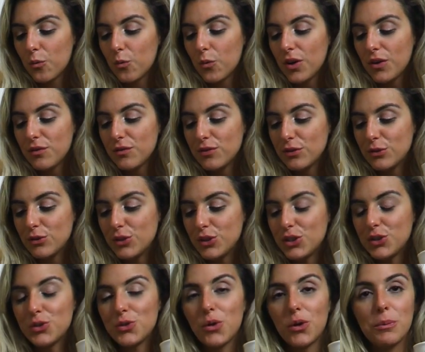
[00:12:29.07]
What food do
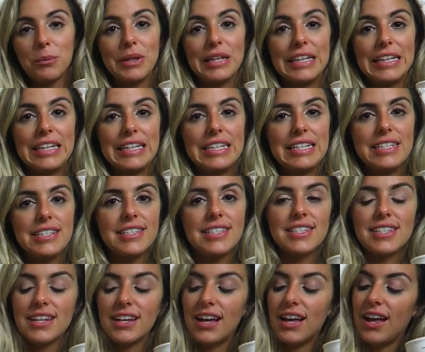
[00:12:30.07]
you normally
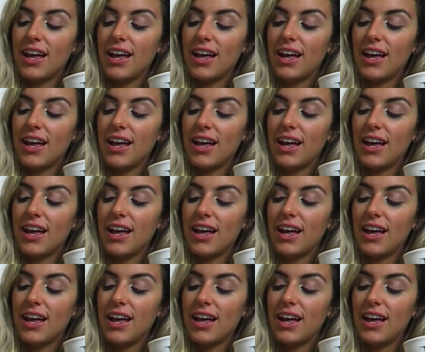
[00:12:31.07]
eat?